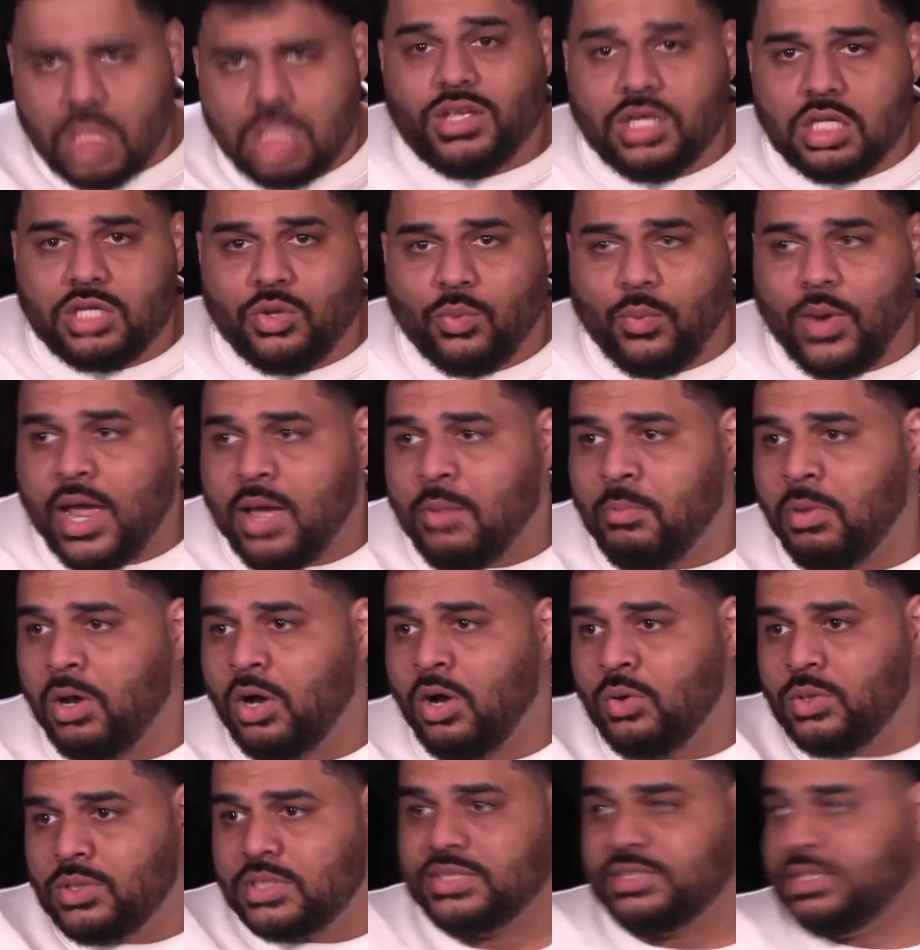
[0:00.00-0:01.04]
You're
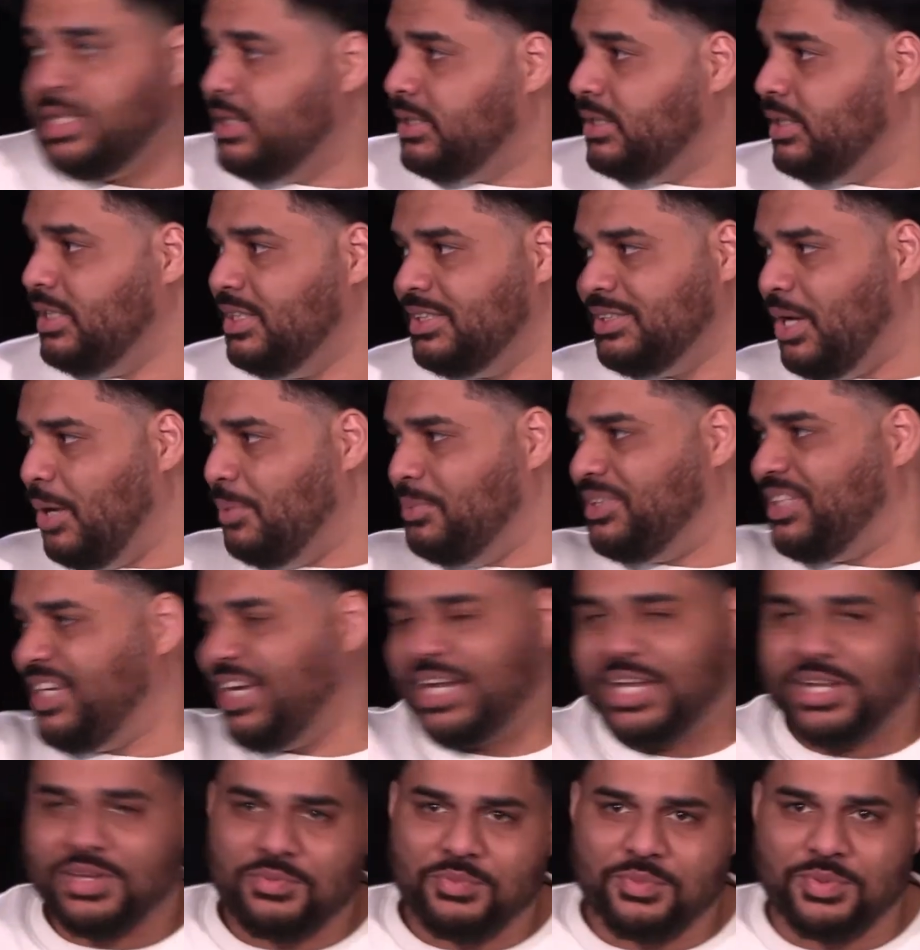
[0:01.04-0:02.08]
Rambo with the 60s. No, I'm just
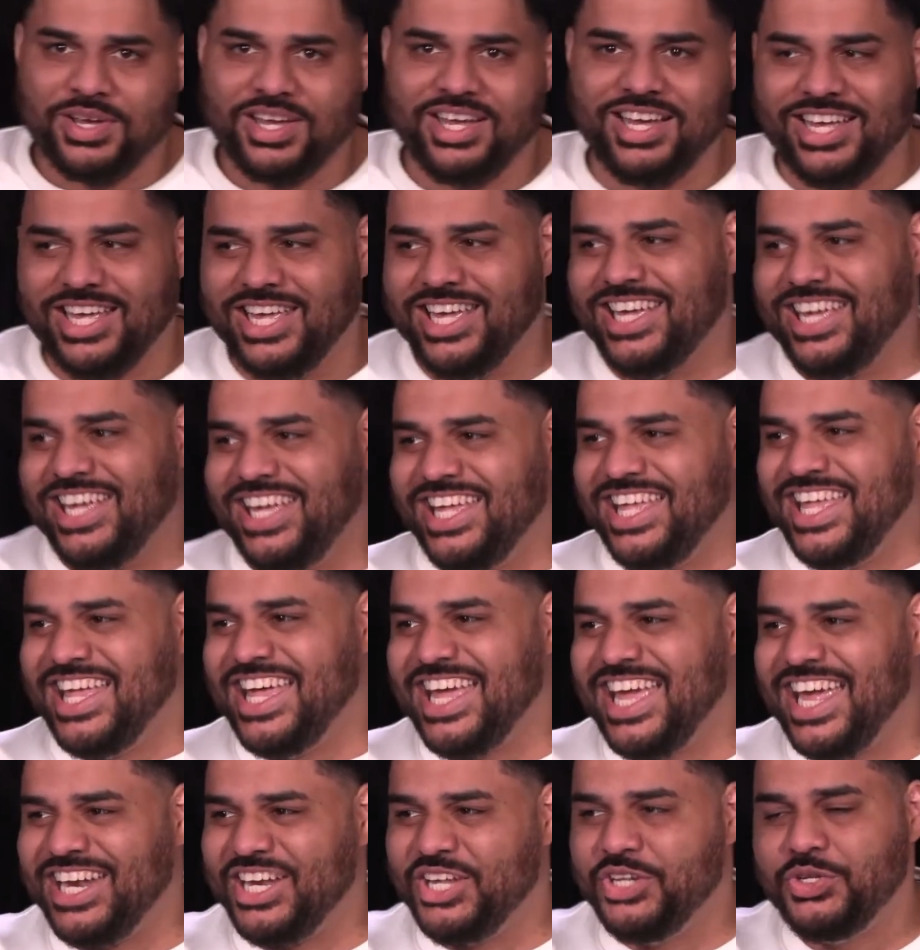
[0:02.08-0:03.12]
kidding. But
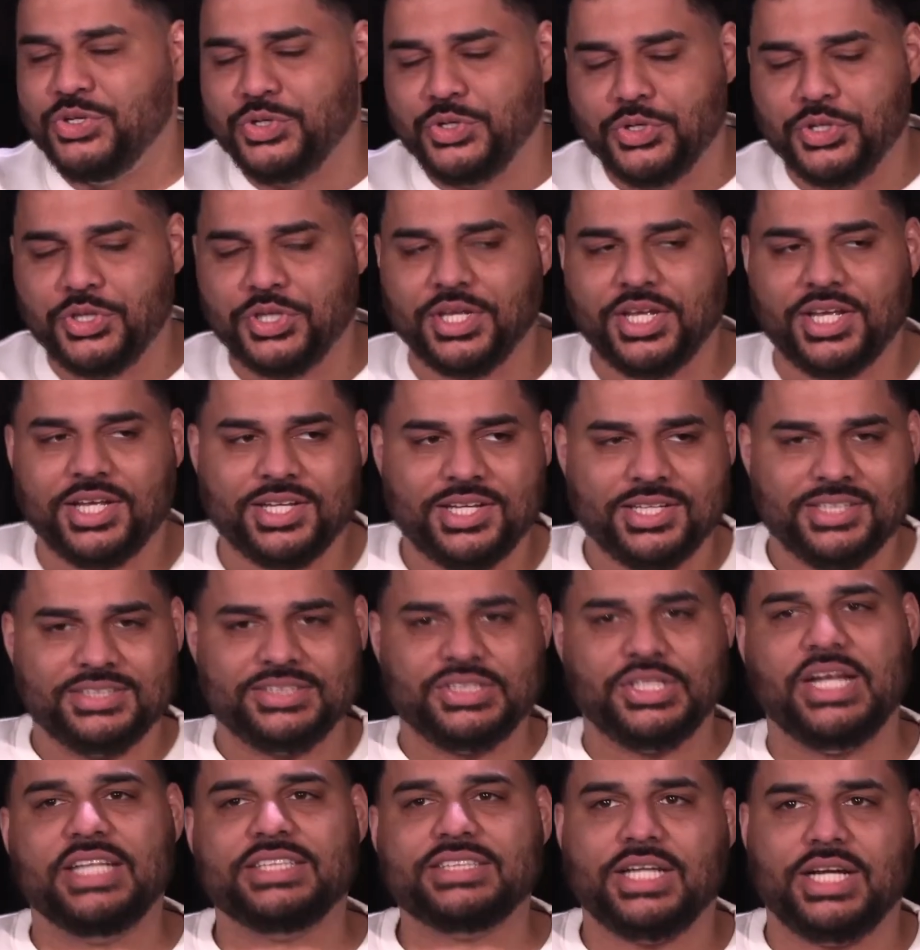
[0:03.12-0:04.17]
and you do your thing.
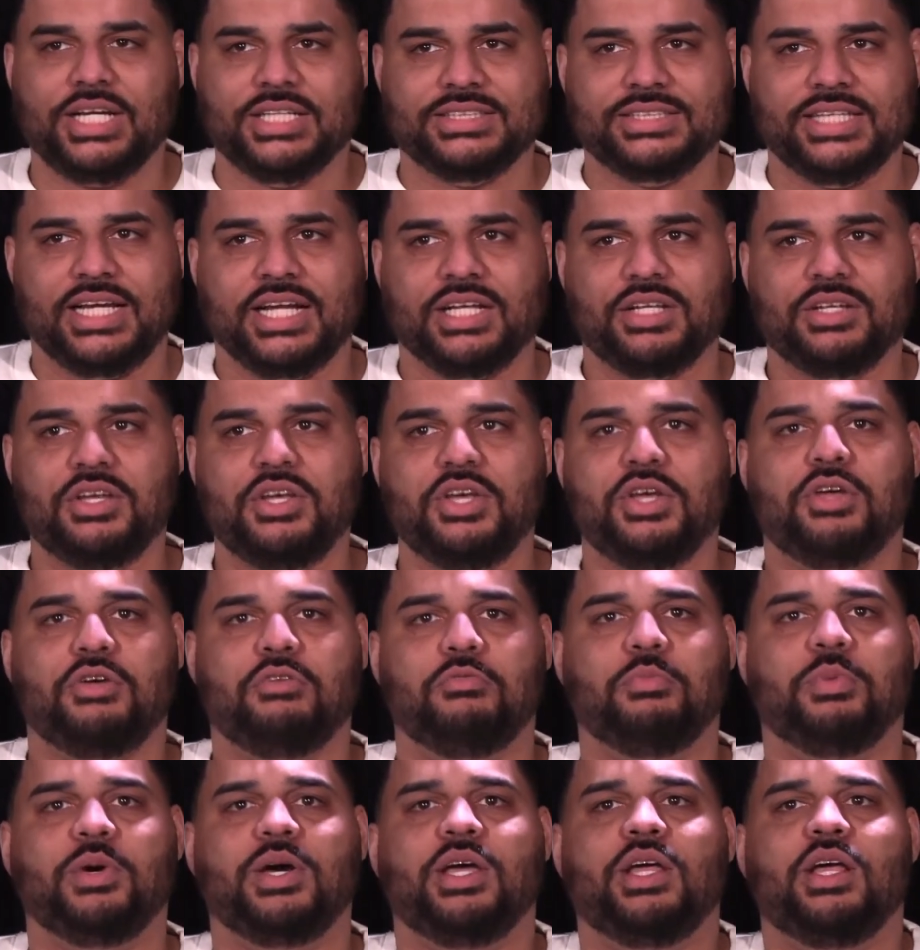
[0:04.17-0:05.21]
So that's contact.
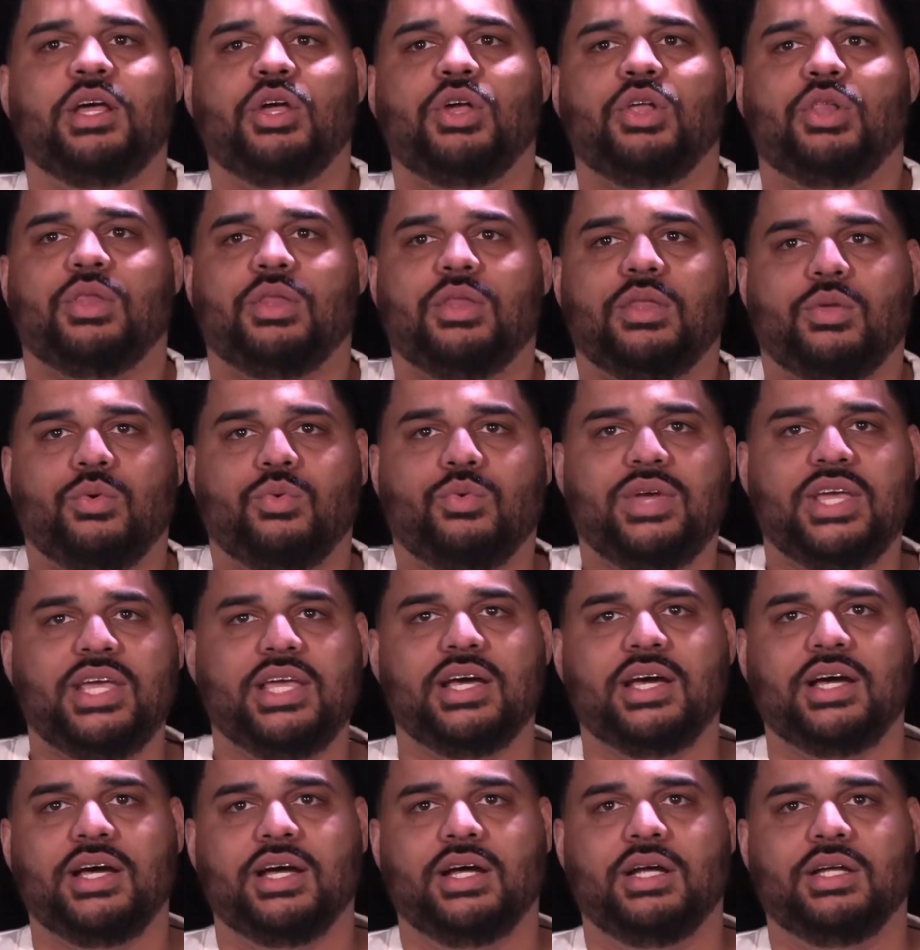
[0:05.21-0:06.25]
But we
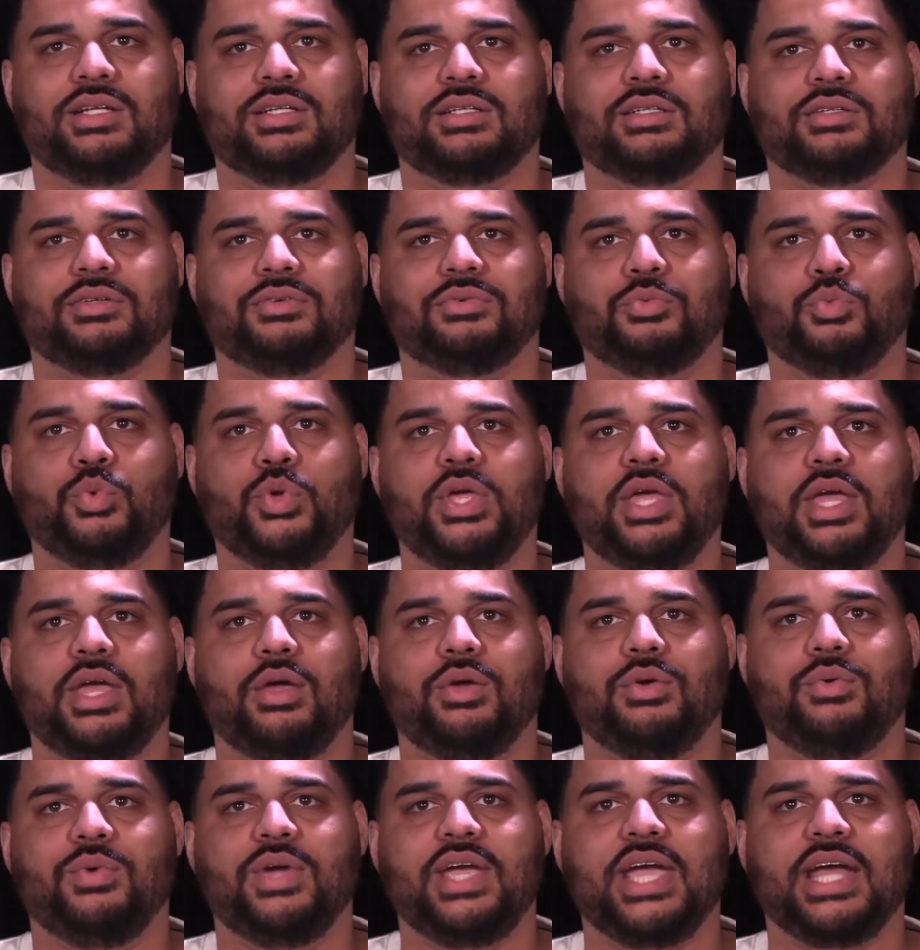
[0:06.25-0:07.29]
had
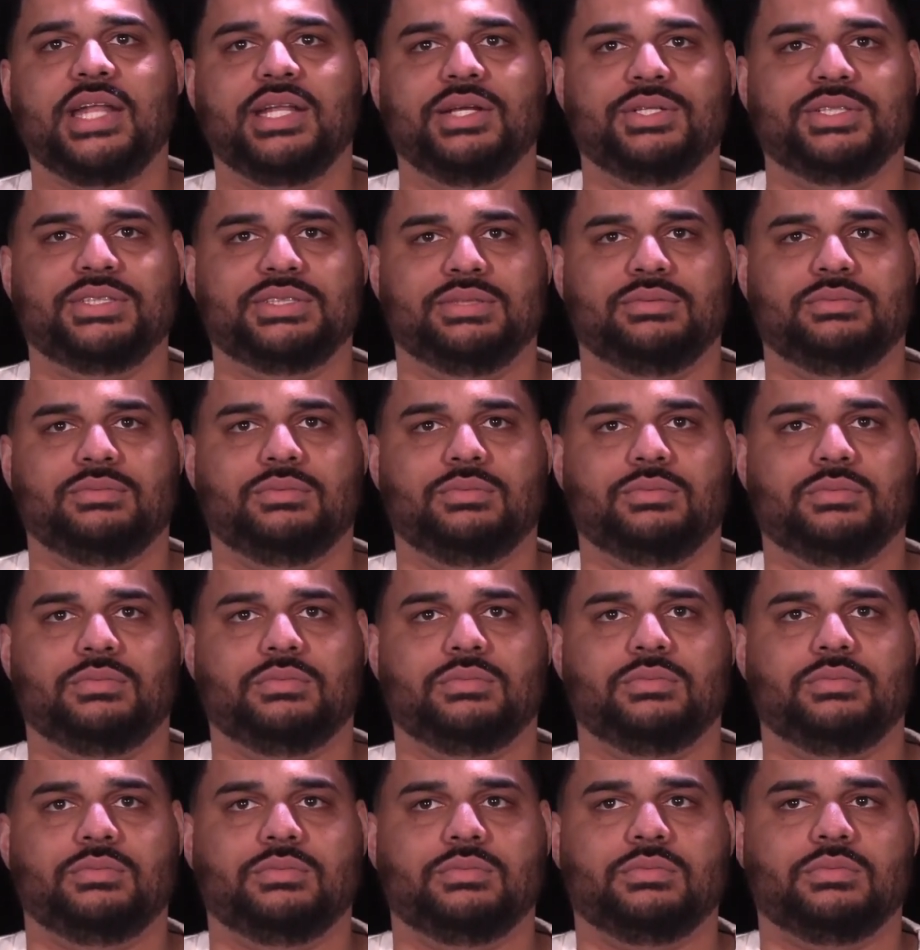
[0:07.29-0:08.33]
those.
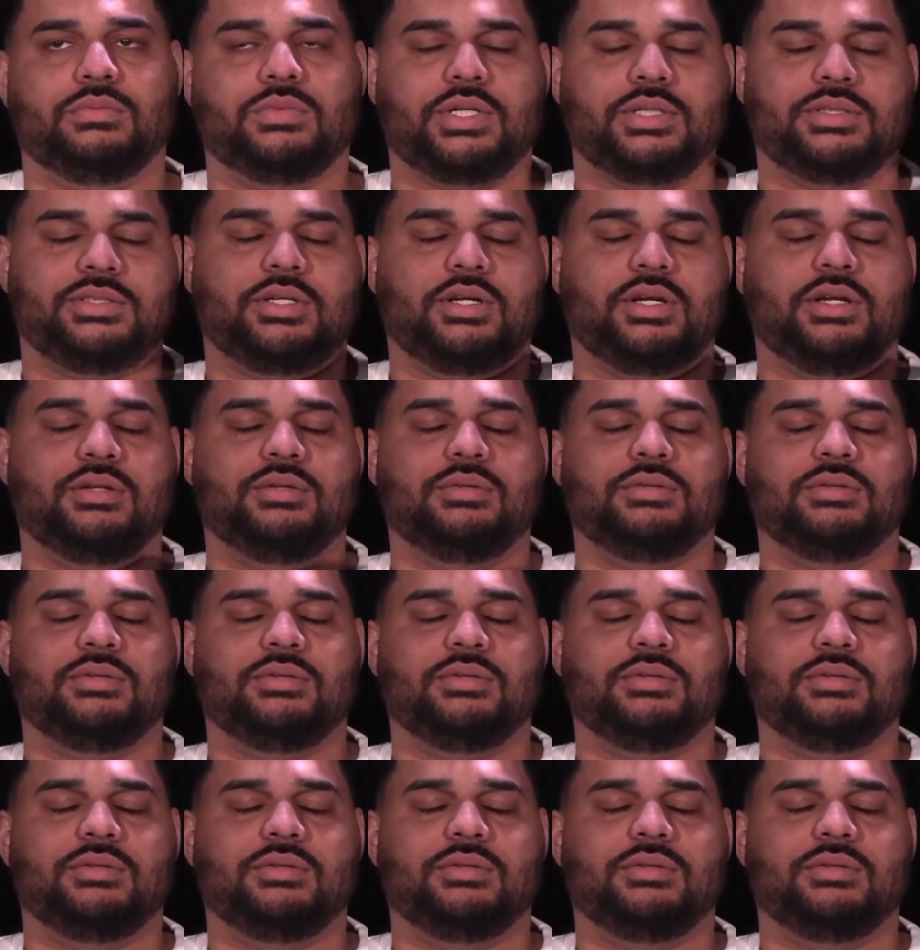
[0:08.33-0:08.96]
I'm sorry.